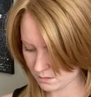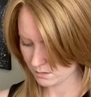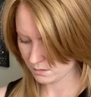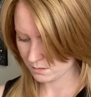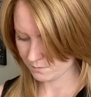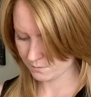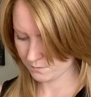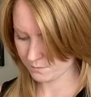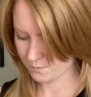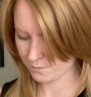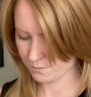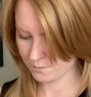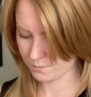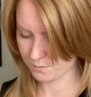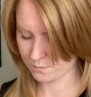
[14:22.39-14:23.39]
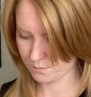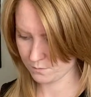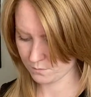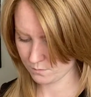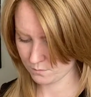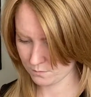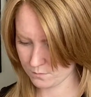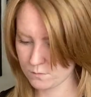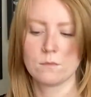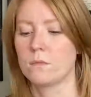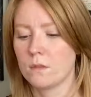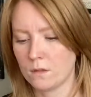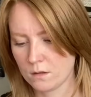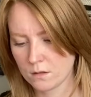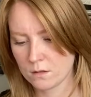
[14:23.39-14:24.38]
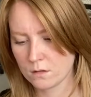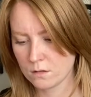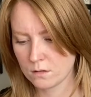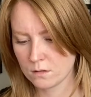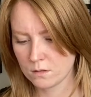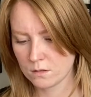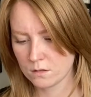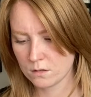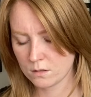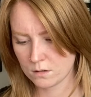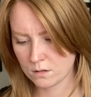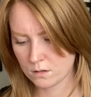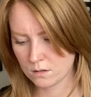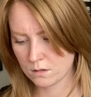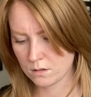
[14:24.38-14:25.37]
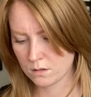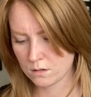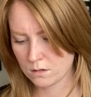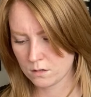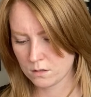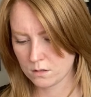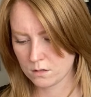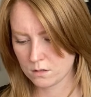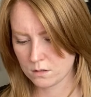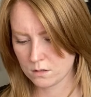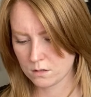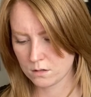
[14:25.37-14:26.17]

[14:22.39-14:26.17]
Nothing is said.